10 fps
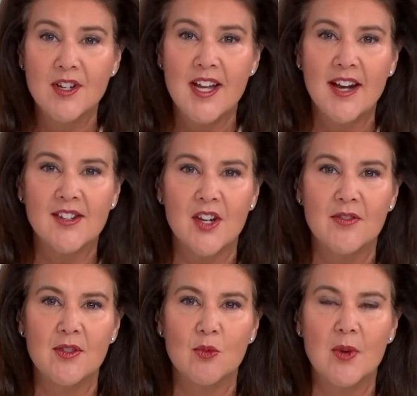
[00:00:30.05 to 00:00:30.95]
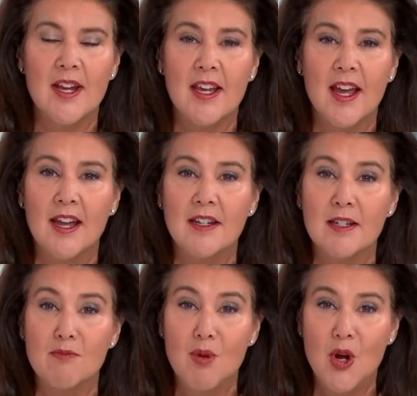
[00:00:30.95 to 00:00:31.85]
attacks over the weekend
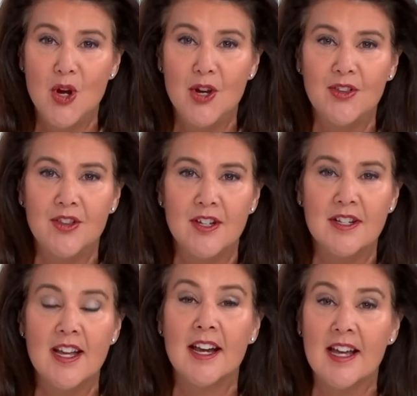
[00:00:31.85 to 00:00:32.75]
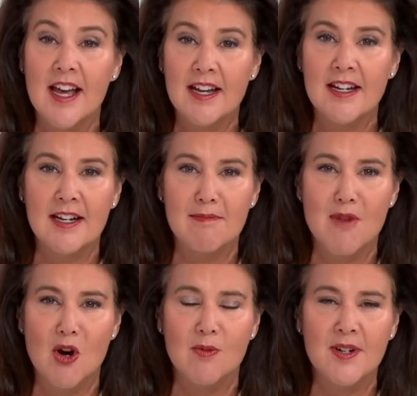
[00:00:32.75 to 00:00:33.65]
in Perth and again in
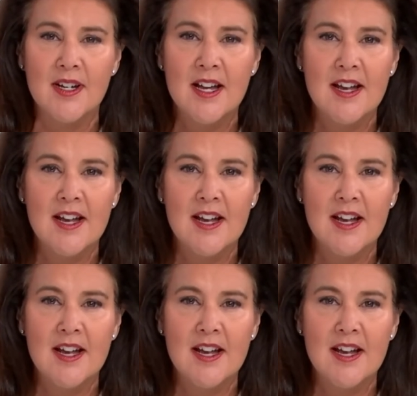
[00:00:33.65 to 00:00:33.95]
Melbourne.